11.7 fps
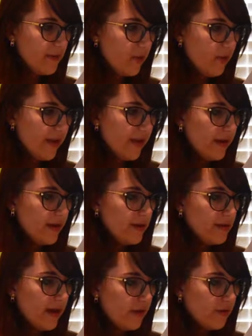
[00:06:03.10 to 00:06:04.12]
boy
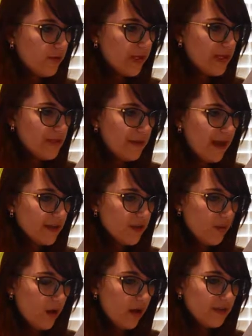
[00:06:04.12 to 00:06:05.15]
down with his back to
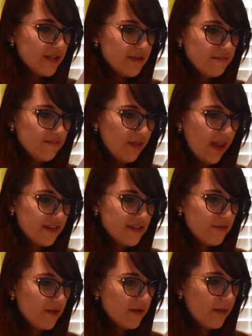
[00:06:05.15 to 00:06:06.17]
the wall and his legs
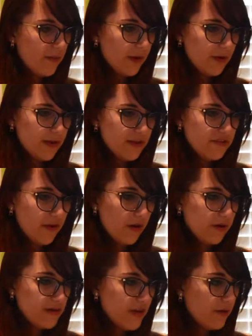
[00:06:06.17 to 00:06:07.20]
spread apart as far
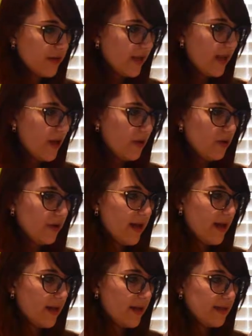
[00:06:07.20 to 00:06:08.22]
as they would allow. Oh,
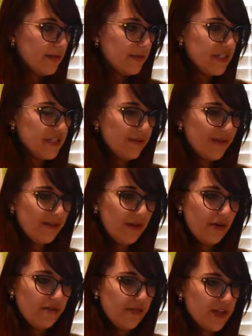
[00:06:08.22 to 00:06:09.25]
God, he must not be a
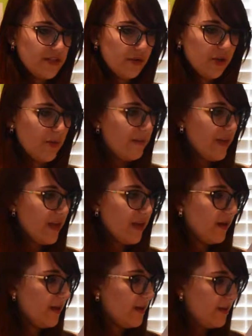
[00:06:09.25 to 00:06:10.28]
very flexible human being,
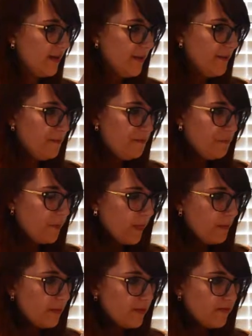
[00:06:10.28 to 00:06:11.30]
huh?
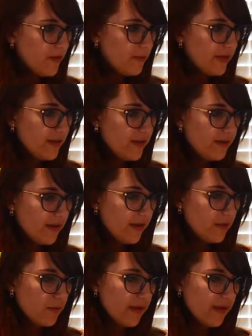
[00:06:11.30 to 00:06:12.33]
Both of their breathing
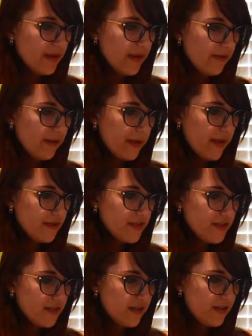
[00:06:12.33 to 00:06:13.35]
became quick and heavy pants,
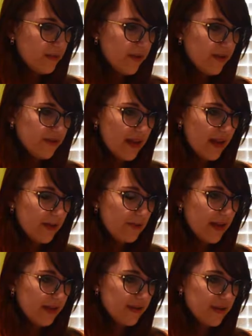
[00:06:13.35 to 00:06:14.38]
and in the blink of an eye,
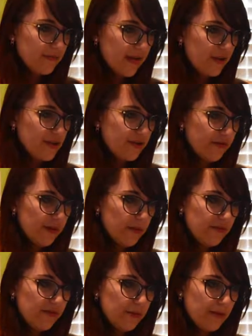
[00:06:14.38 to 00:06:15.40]
Malik had managed to free both
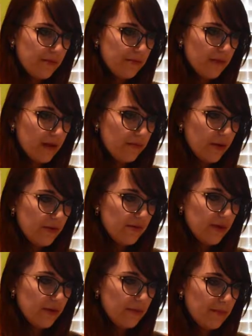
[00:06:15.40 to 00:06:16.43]
of their
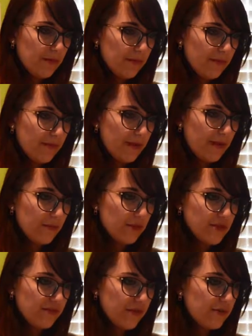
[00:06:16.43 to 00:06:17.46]
members
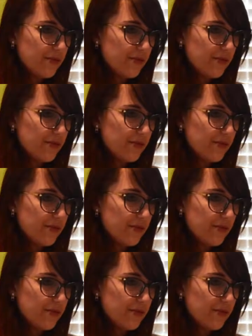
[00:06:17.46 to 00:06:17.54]
of their